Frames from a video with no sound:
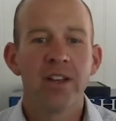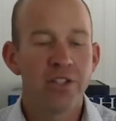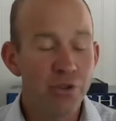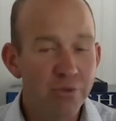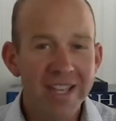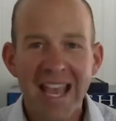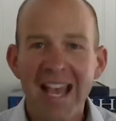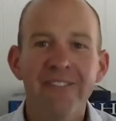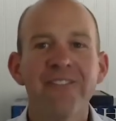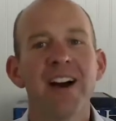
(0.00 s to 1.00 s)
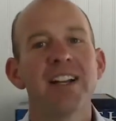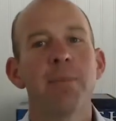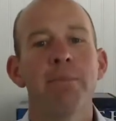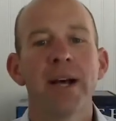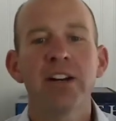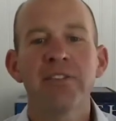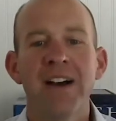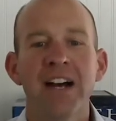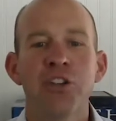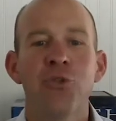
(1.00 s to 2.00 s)
You can't find a better
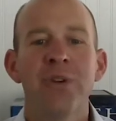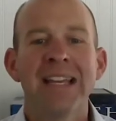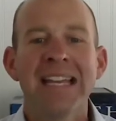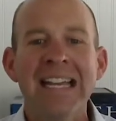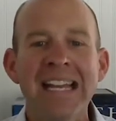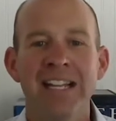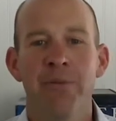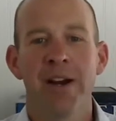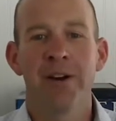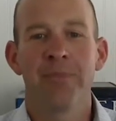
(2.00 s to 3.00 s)
value anywhere.